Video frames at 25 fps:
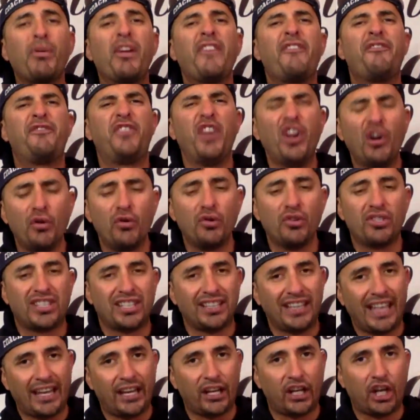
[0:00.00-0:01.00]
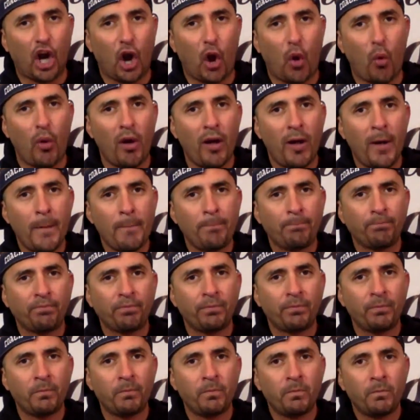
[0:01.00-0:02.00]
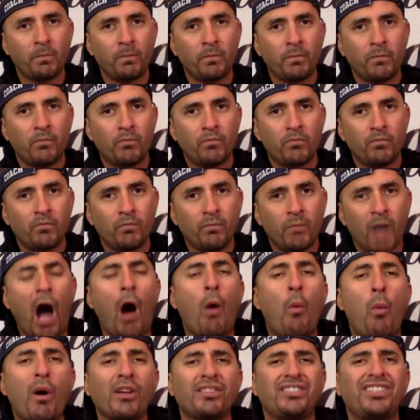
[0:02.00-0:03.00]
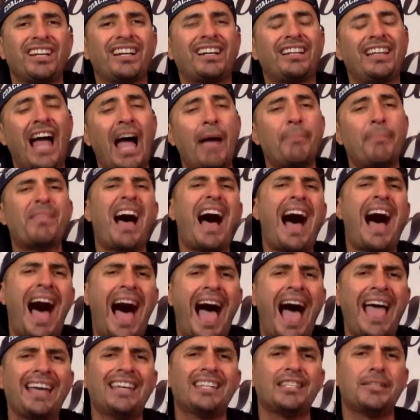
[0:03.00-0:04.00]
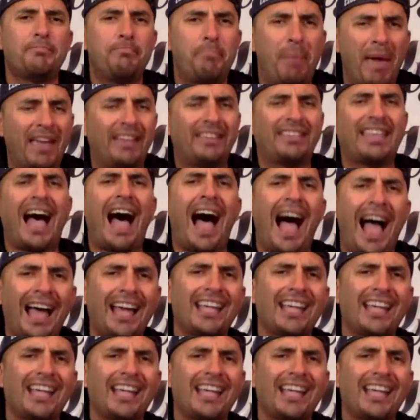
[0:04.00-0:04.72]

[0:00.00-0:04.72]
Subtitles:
I refuse to let it go. I want to climb the highest peak,